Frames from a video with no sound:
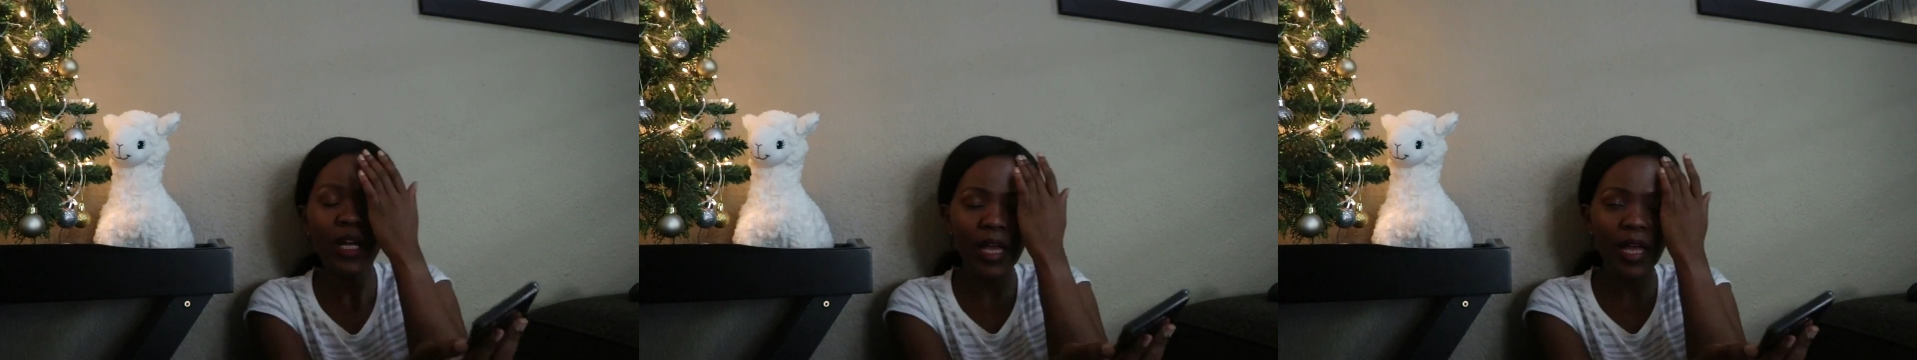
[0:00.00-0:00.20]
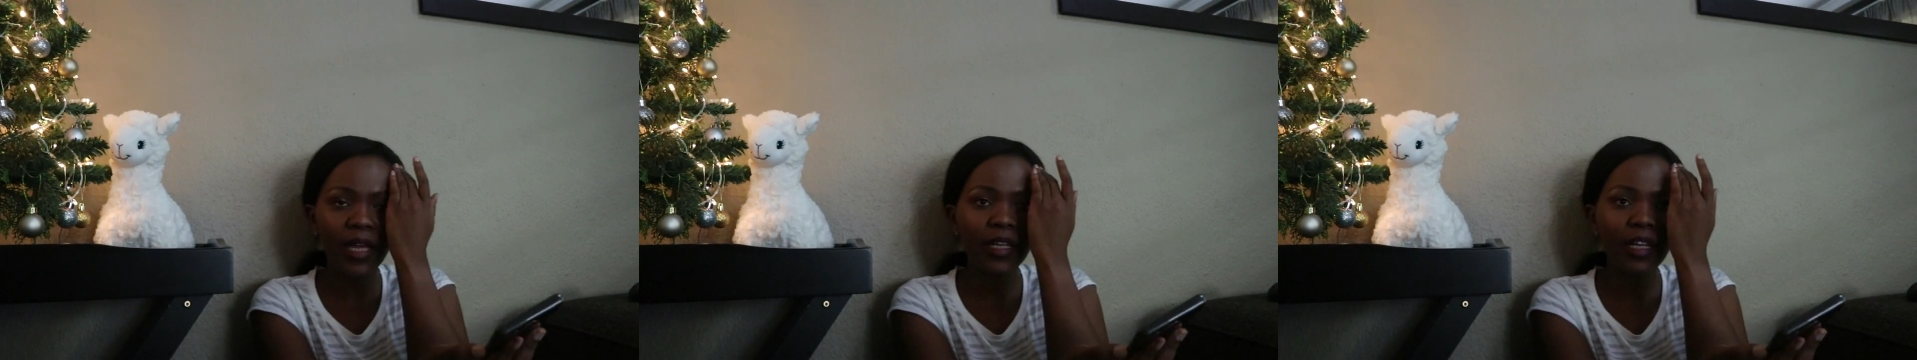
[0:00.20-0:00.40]

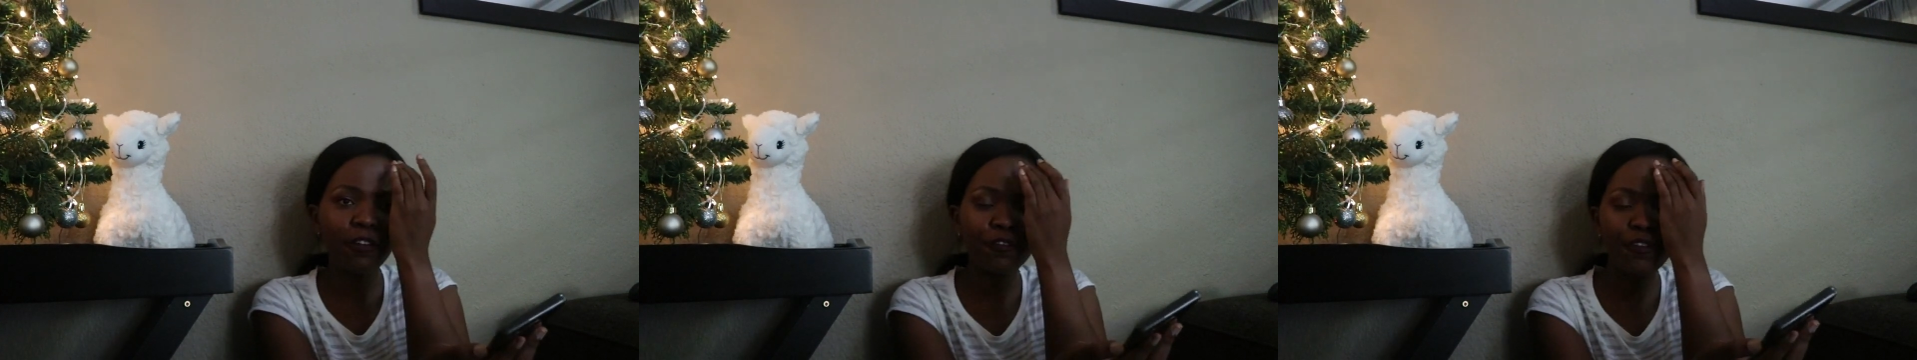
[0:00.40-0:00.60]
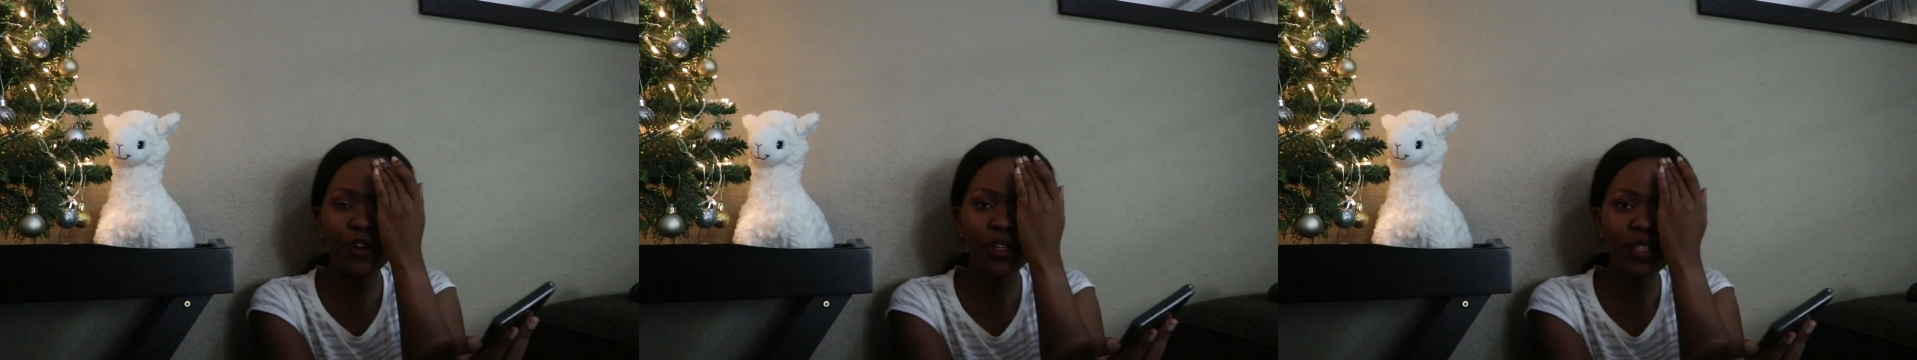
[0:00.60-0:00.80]
and
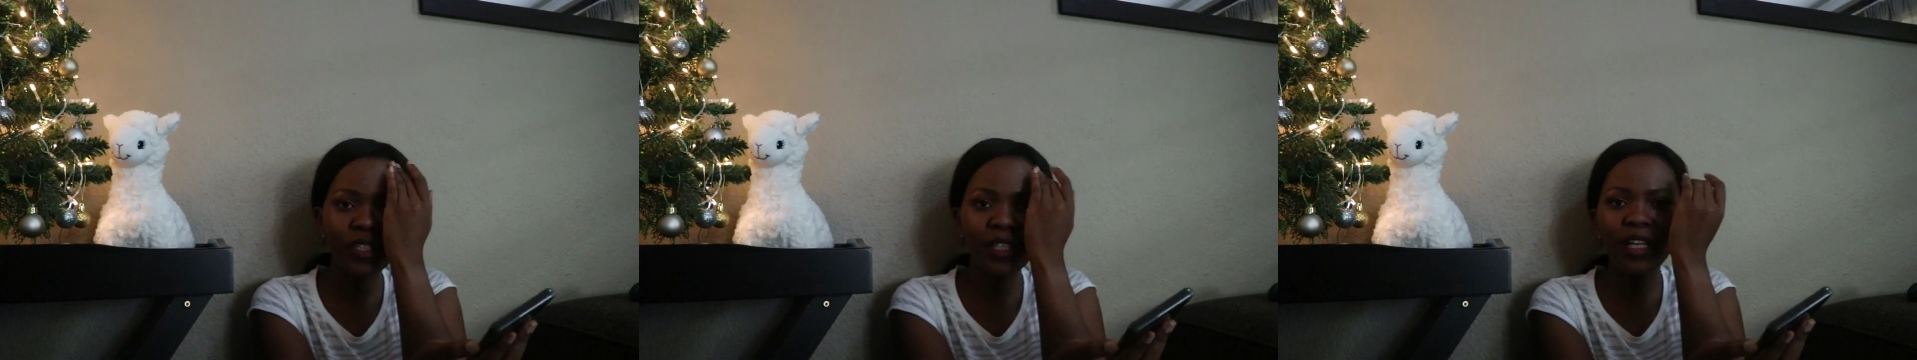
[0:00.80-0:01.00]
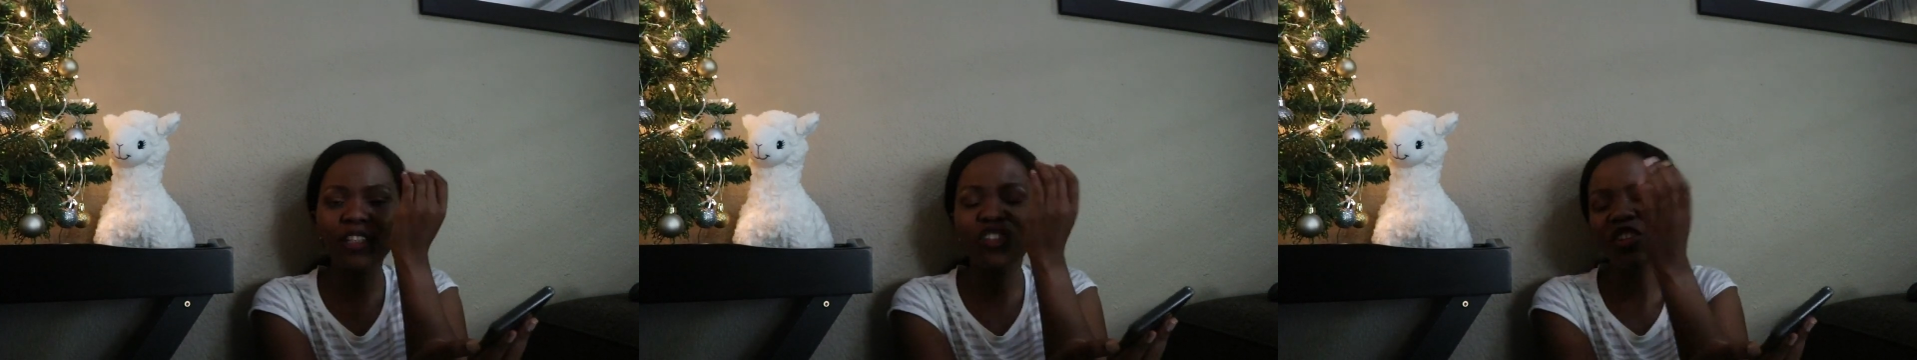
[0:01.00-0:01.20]
if not,
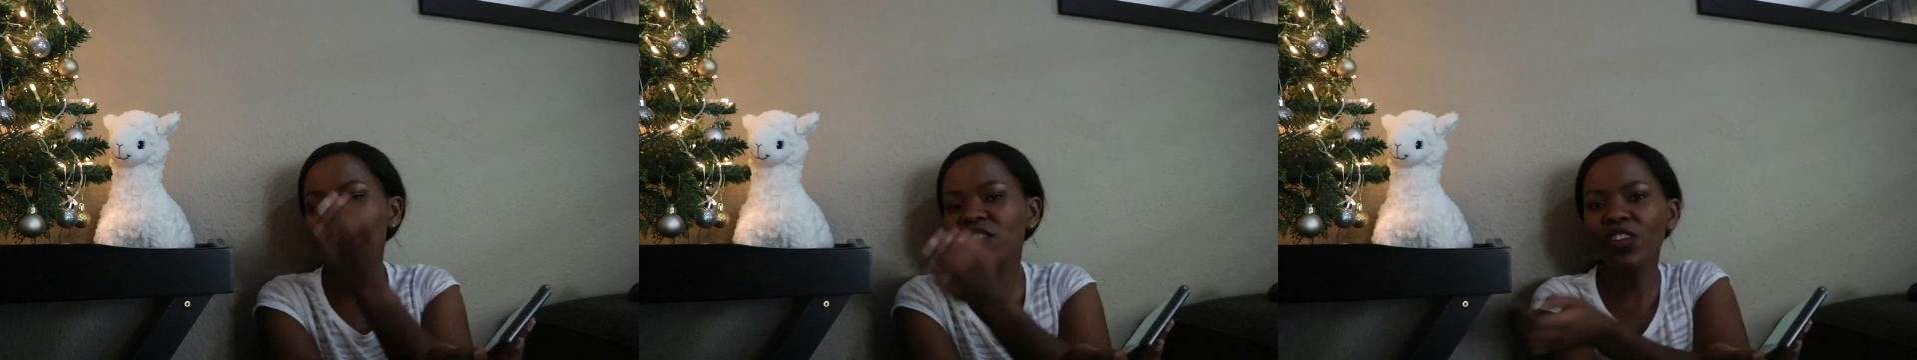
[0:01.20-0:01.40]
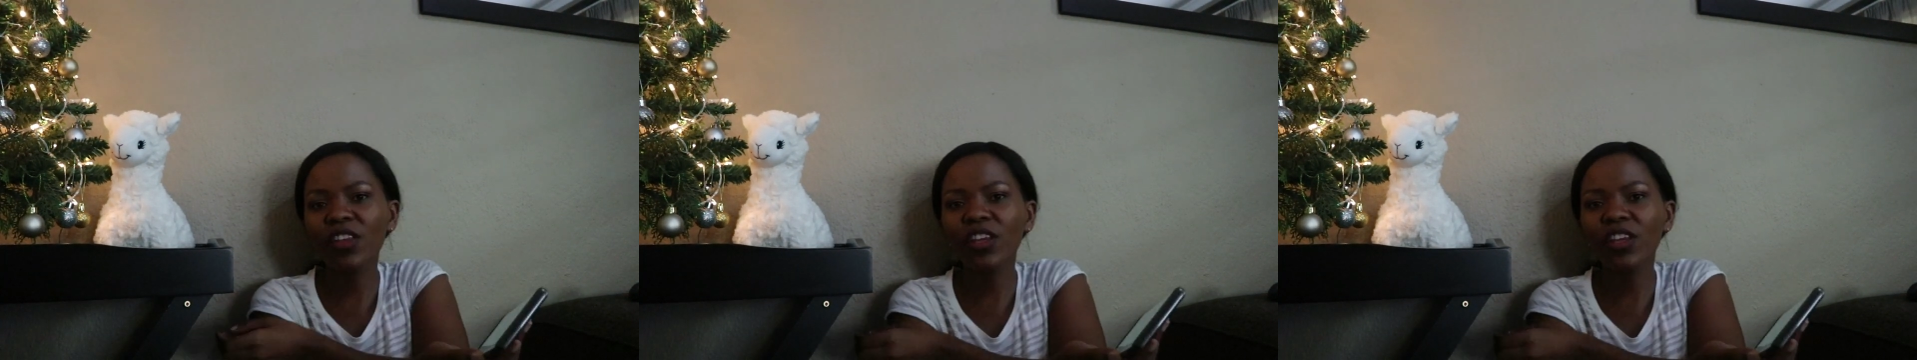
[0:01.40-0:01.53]
then just so